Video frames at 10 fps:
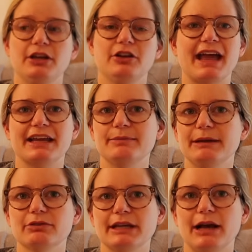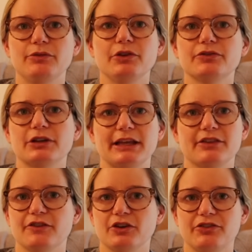That can be really helpful for like
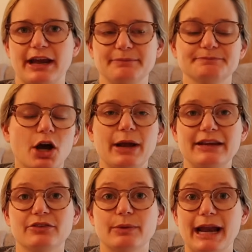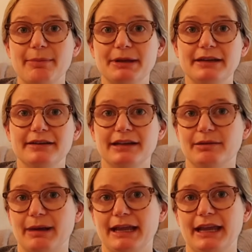the first day. Okay, so what happened
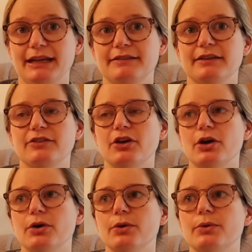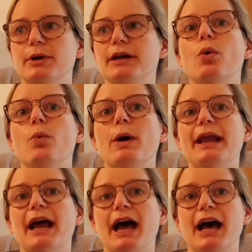in my case? So
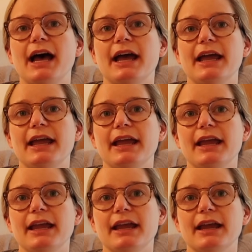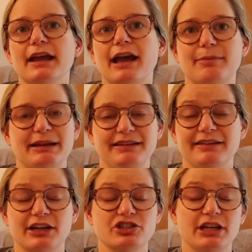when I had my
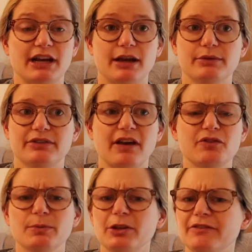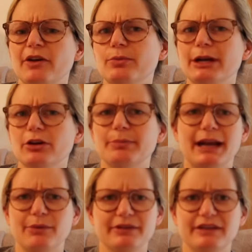C-section, I was comfortable. It felt weird, but
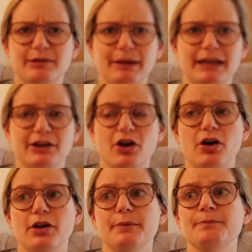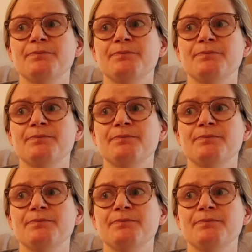I wasn't in pain at all.